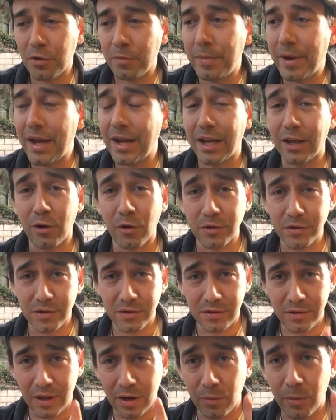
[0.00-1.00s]
to obey and I go
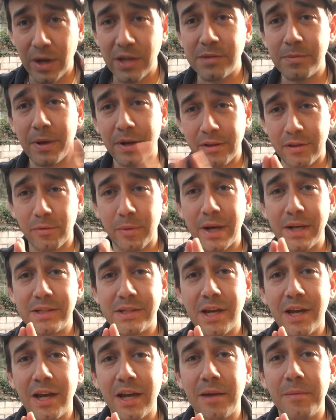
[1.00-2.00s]
to that right spot at the
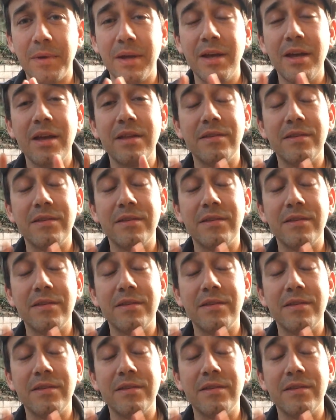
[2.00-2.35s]
right time,